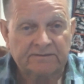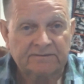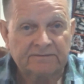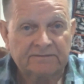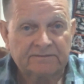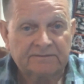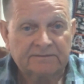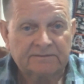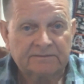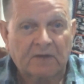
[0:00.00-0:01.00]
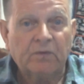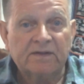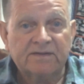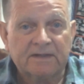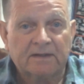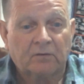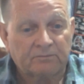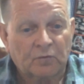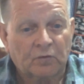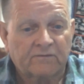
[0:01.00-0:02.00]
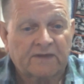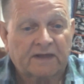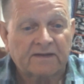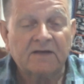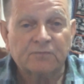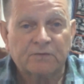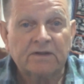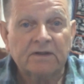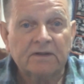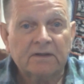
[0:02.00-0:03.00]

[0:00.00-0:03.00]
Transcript: And we'll see a lot more of that as we